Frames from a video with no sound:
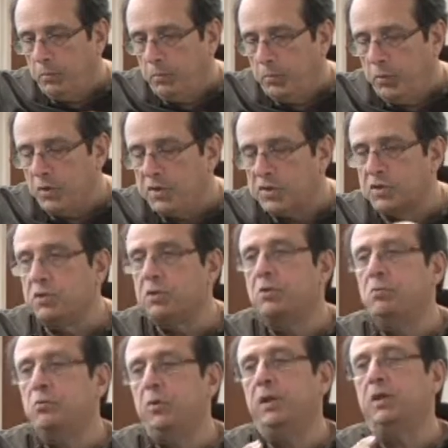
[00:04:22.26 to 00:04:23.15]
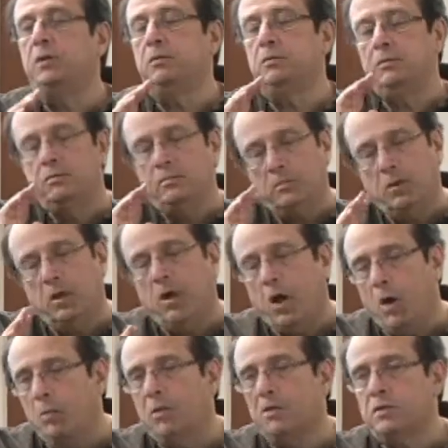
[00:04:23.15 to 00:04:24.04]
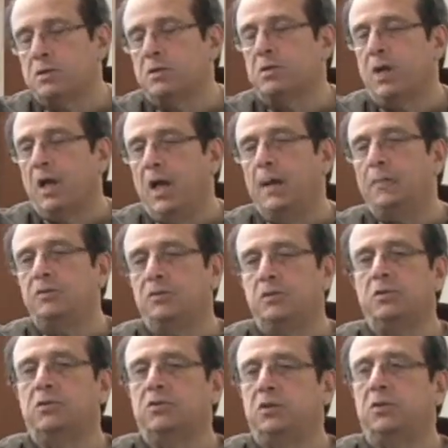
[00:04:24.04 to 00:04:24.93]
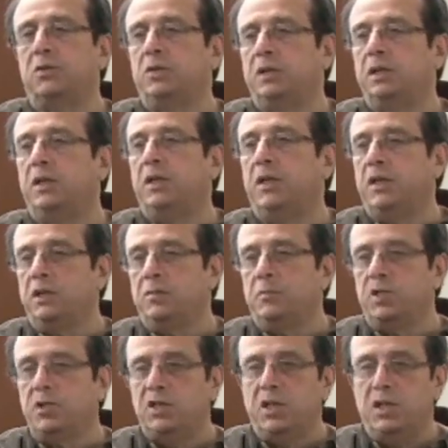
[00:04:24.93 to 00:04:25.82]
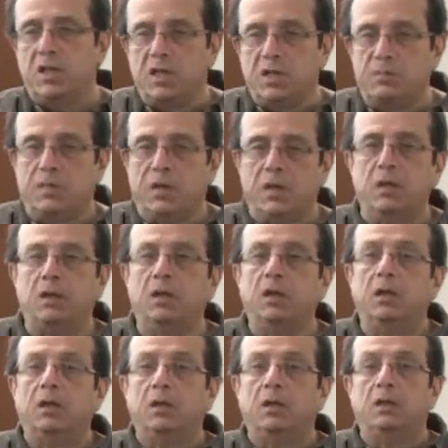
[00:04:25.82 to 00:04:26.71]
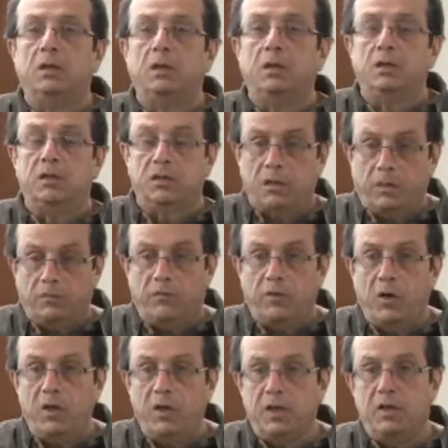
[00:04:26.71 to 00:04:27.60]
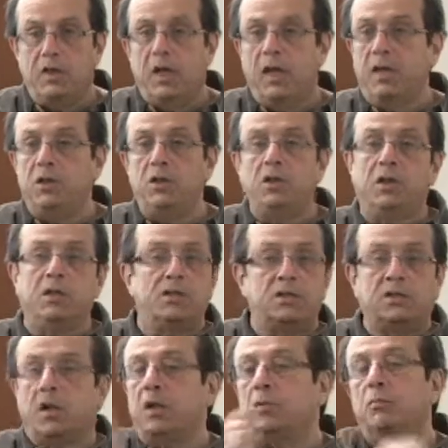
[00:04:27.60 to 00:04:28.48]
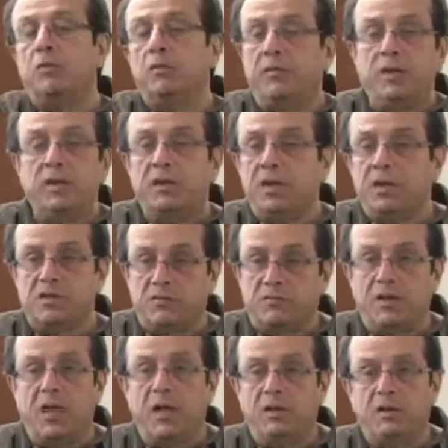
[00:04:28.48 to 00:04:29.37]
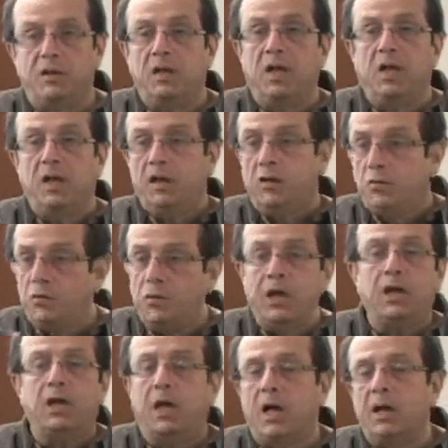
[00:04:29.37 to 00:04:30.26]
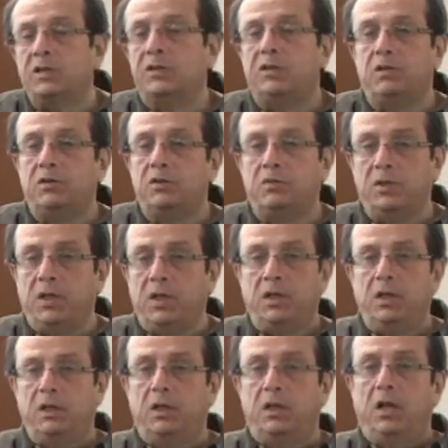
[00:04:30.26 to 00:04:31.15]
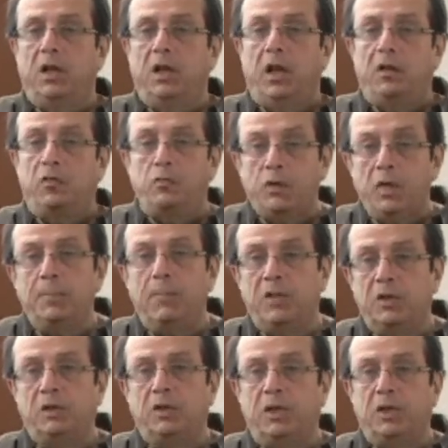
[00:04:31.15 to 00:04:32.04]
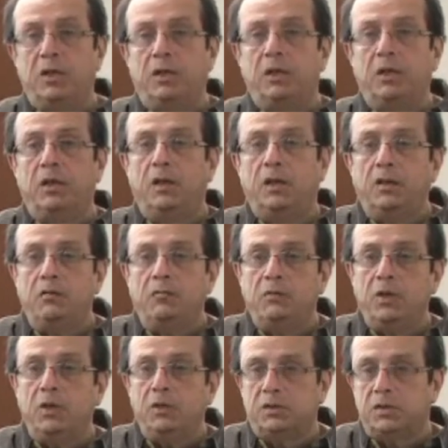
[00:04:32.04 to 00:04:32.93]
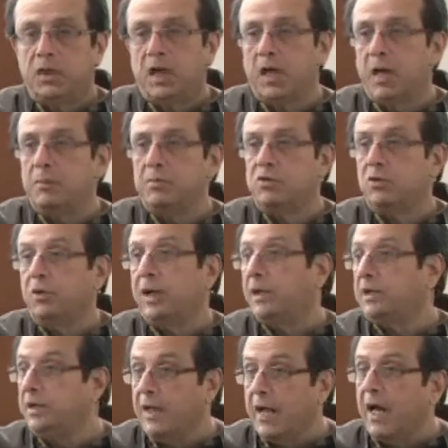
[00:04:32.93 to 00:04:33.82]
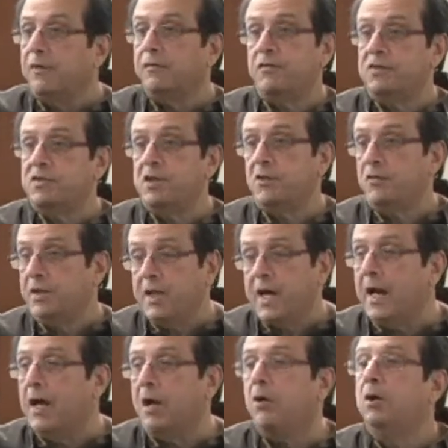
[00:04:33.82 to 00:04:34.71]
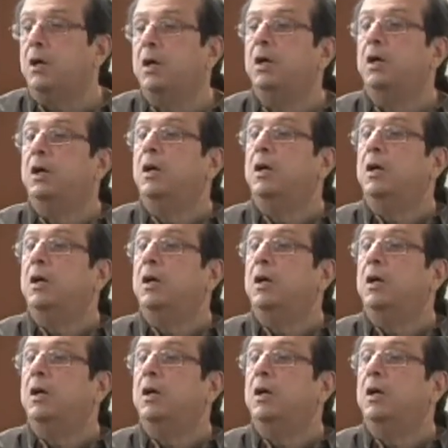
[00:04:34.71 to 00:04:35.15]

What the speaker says: presume with almost absolute certainty that your machine has been subverted, and you can start moving things around, reconstituting and rebuilding in real time, so that the adversary now,